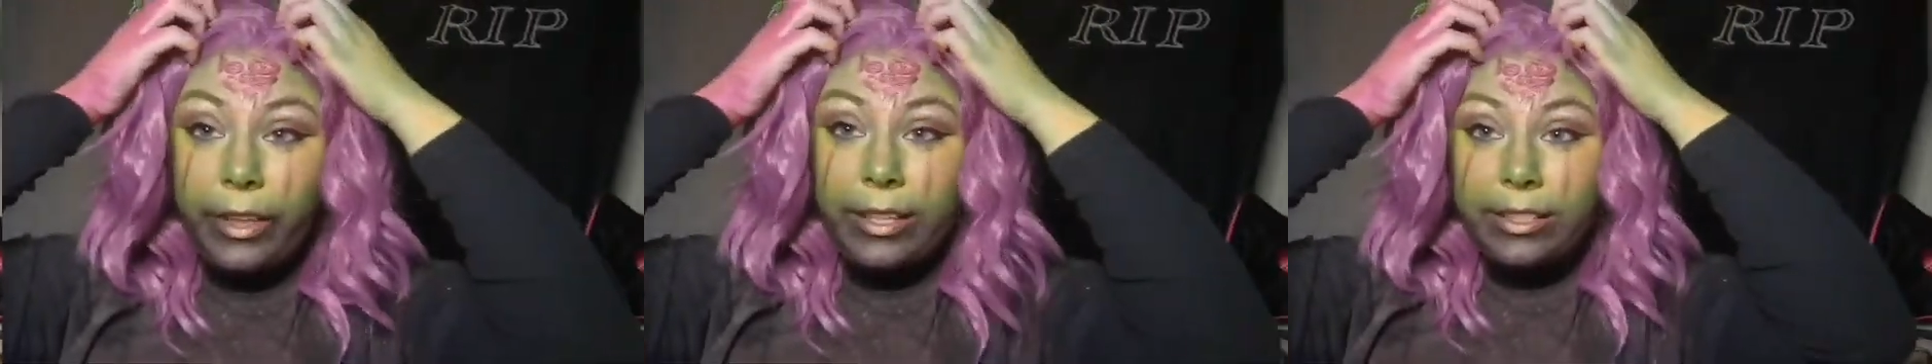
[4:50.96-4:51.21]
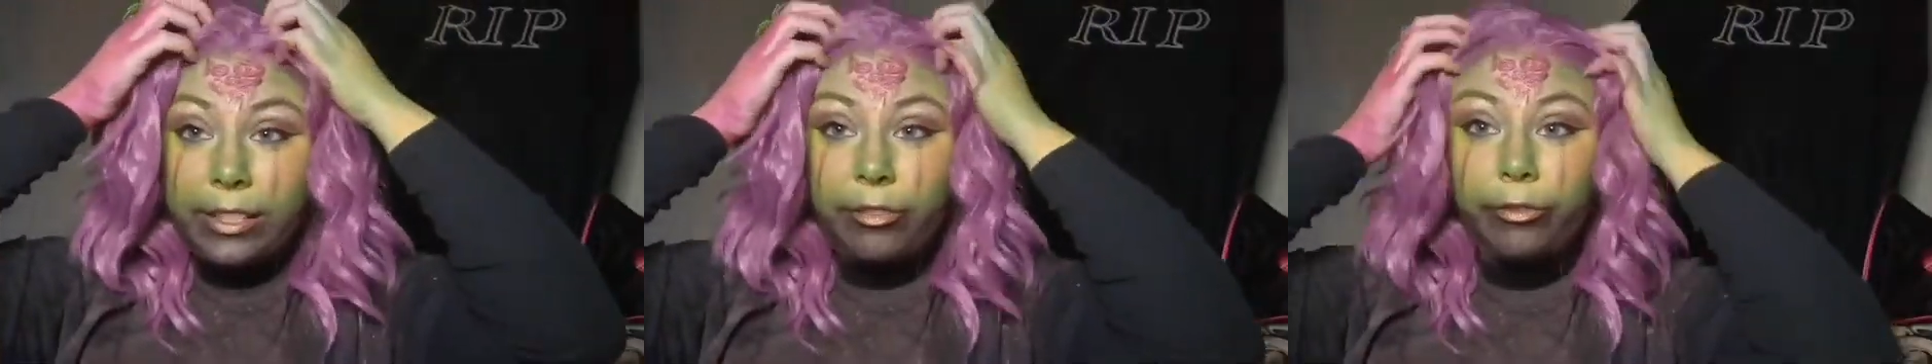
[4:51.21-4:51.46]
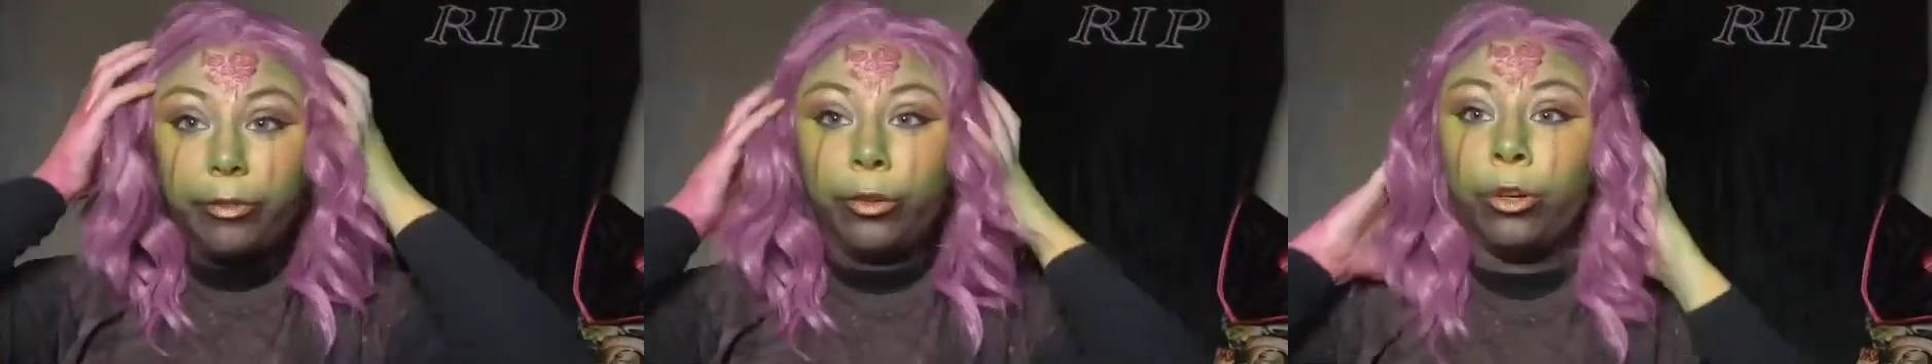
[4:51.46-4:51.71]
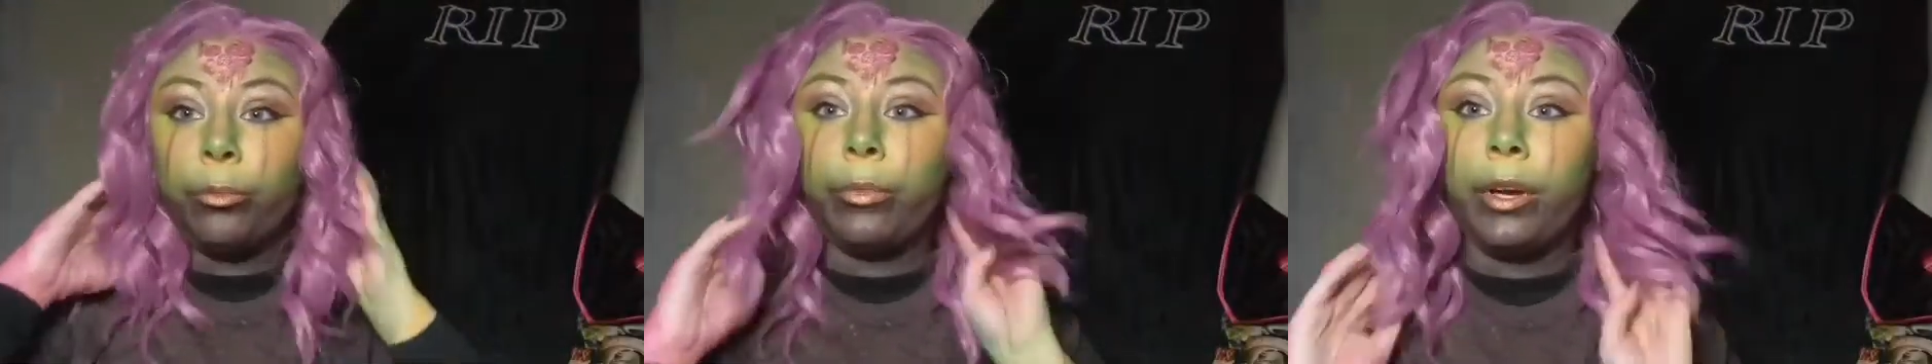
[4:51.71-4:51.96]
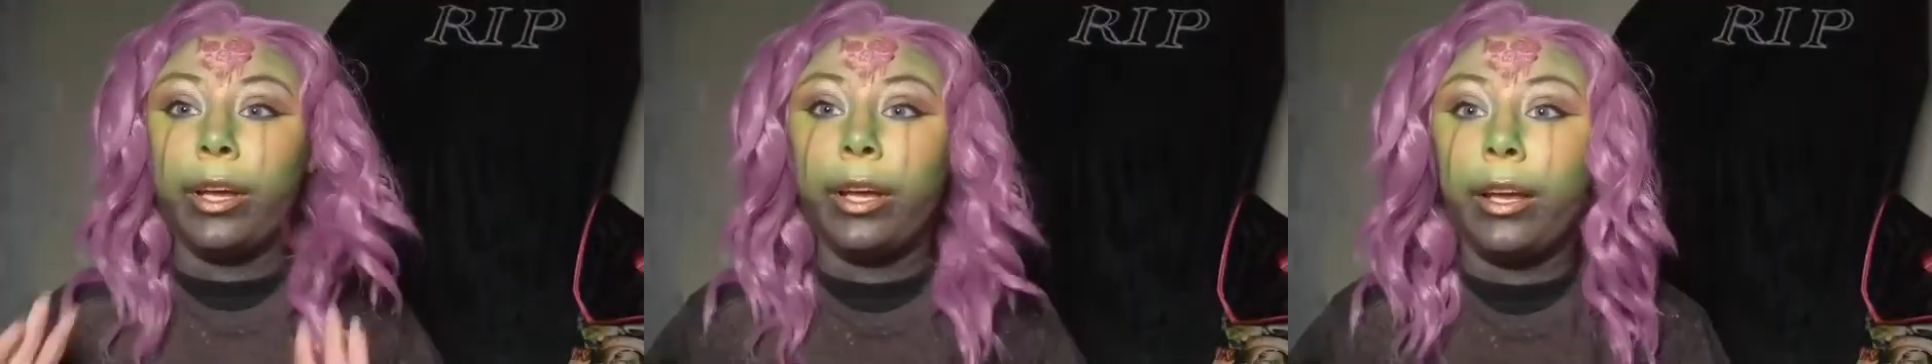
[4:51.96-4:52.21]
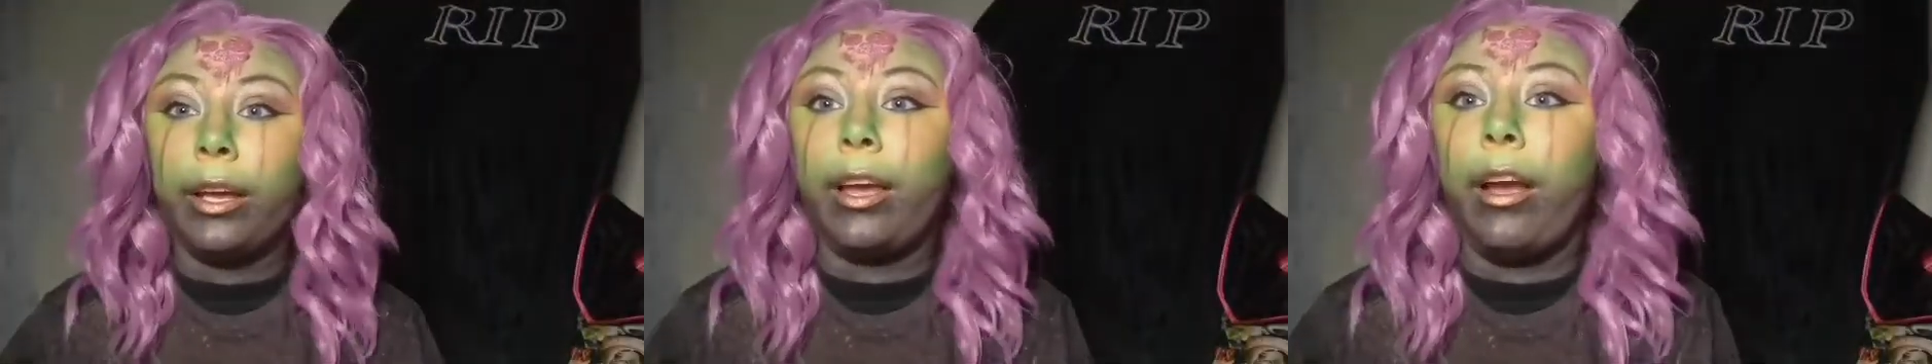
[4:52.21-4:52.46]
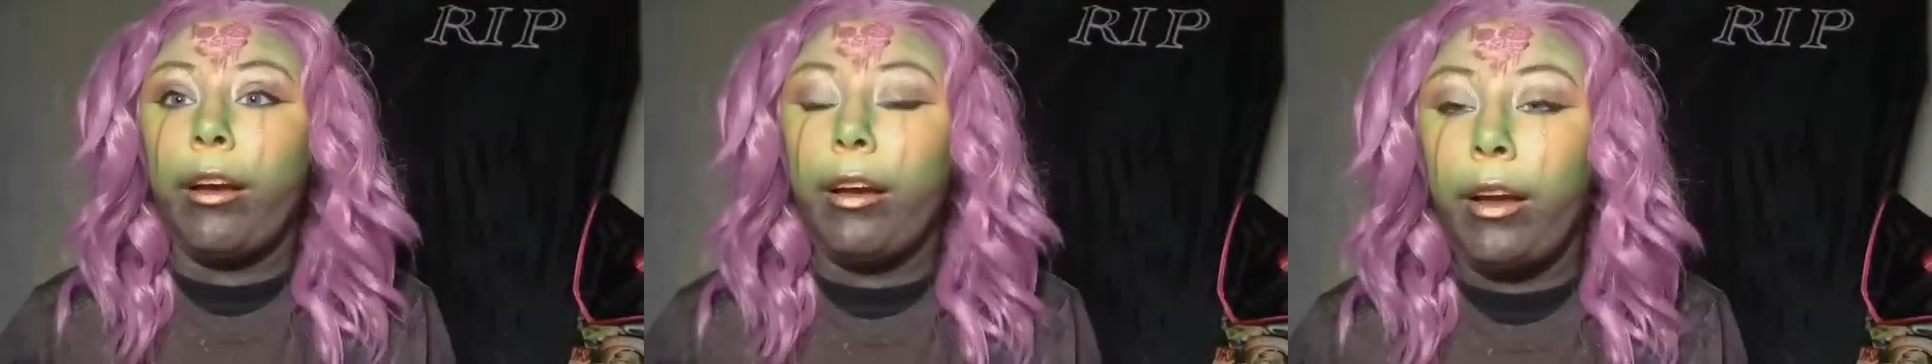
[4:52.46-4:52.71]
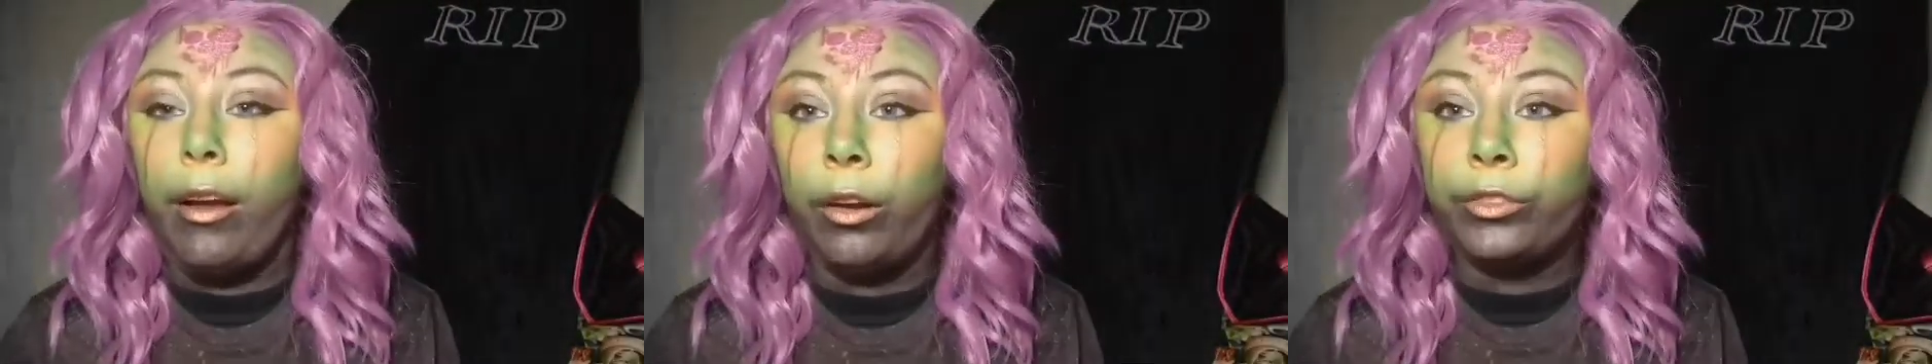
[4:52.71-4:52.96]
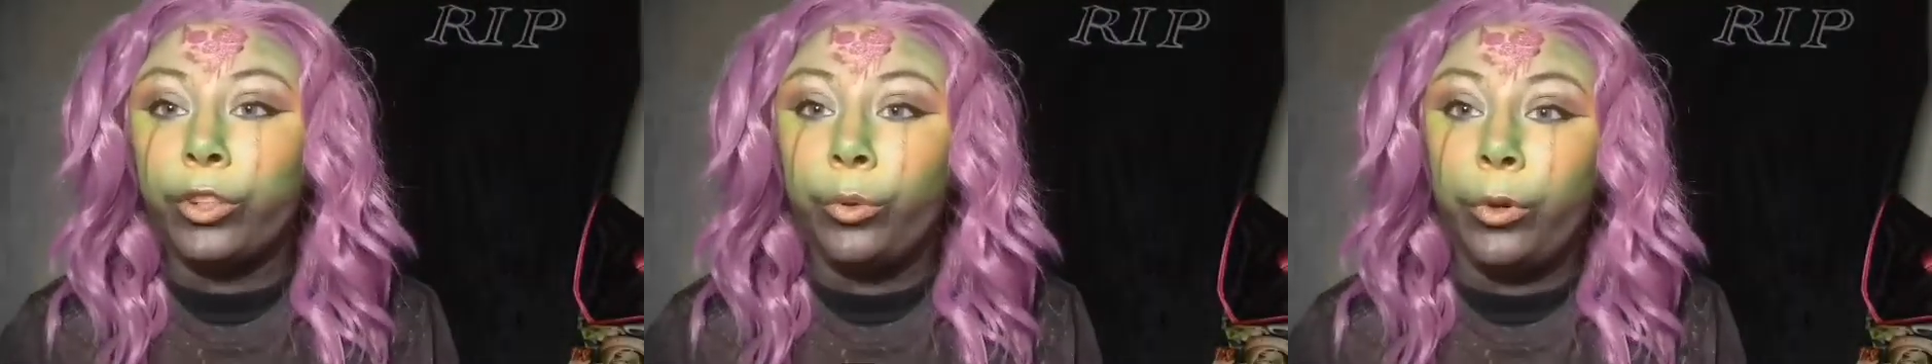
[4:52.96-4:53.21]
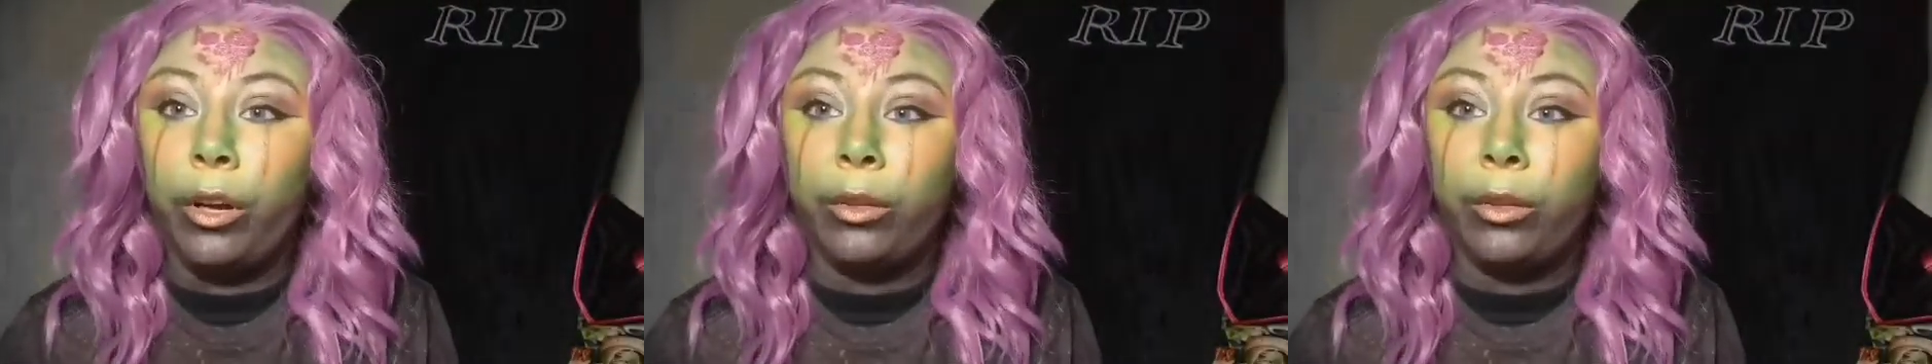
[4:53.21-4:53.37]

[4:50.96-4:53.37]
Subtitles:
that's it for my October